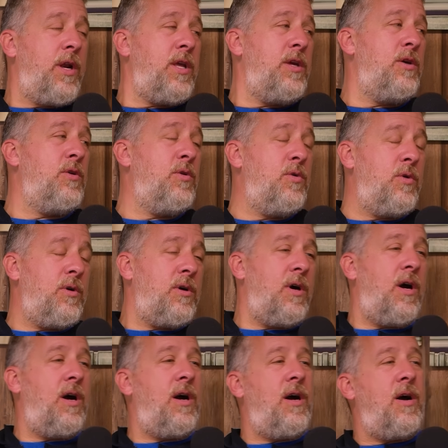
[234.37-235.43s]
are your
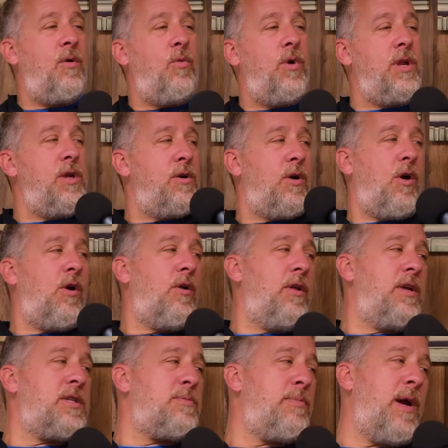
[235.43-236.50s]

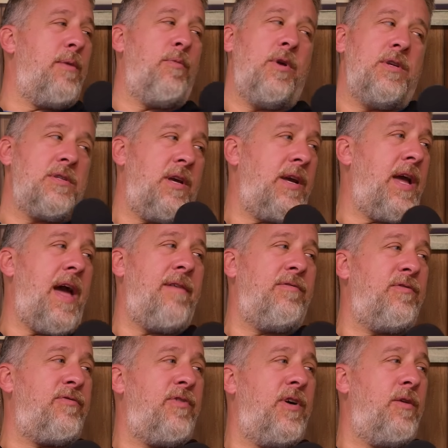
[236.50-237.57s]
earliest memories, like
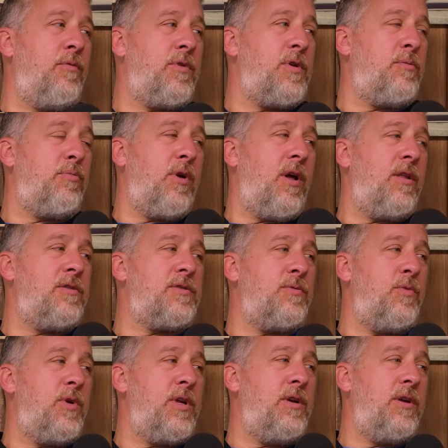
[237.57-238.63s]
having fun with your brothers, and
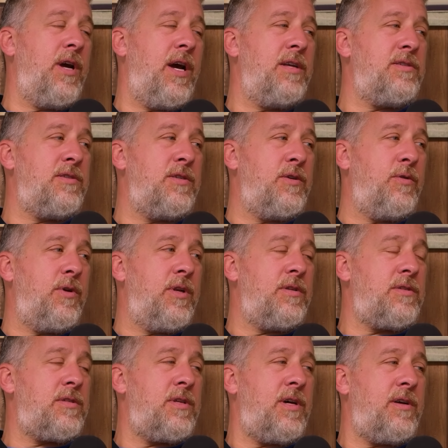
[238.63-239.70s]
what are you guys doing and
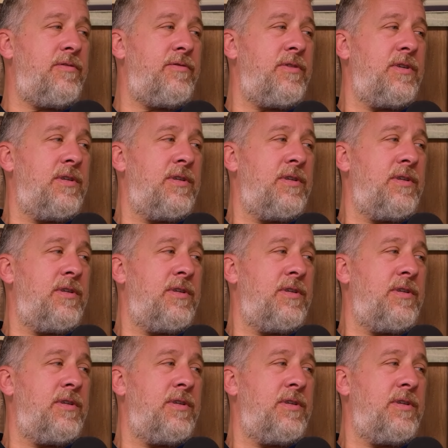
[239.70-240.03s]
stuff?